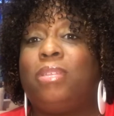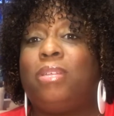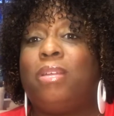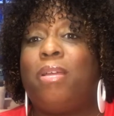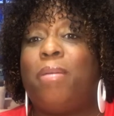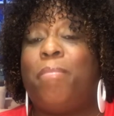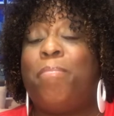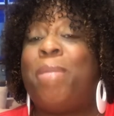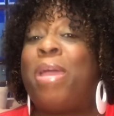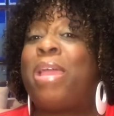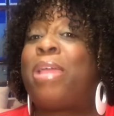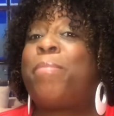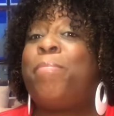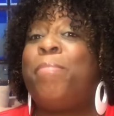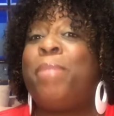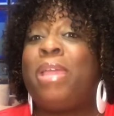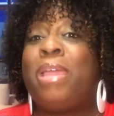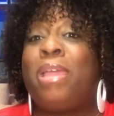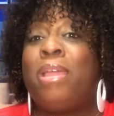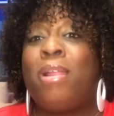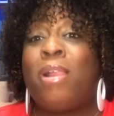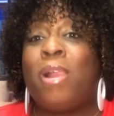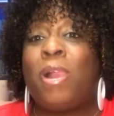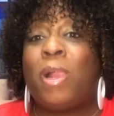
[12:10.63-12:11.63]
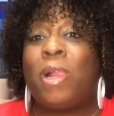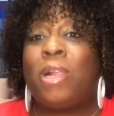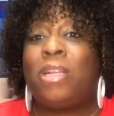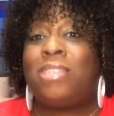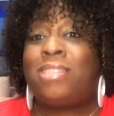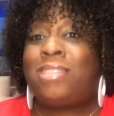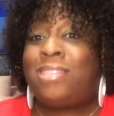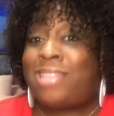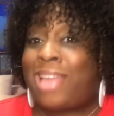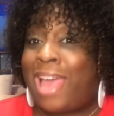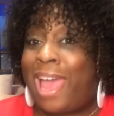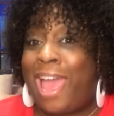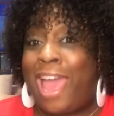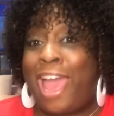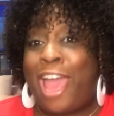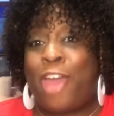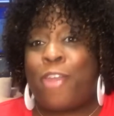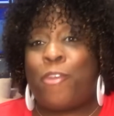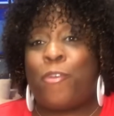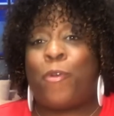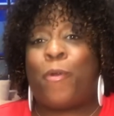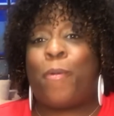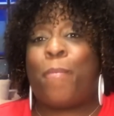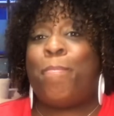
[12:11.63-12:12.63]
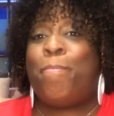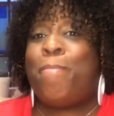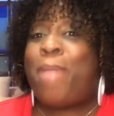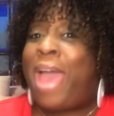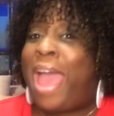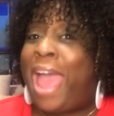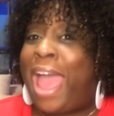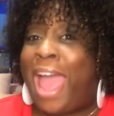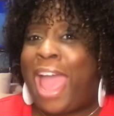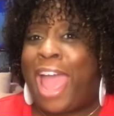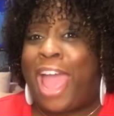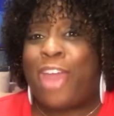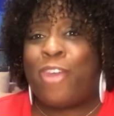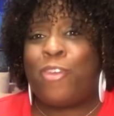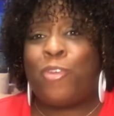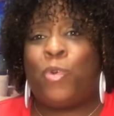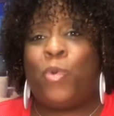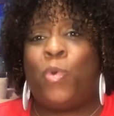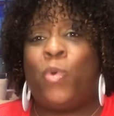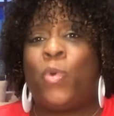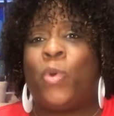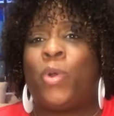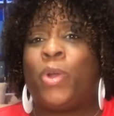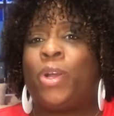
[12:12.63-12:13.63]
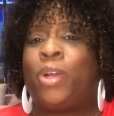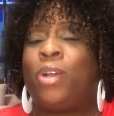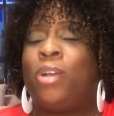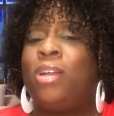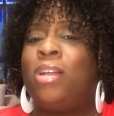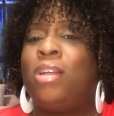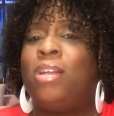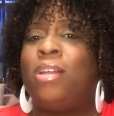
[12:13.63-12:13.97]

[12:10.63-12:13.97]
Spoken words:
make me sad or mad or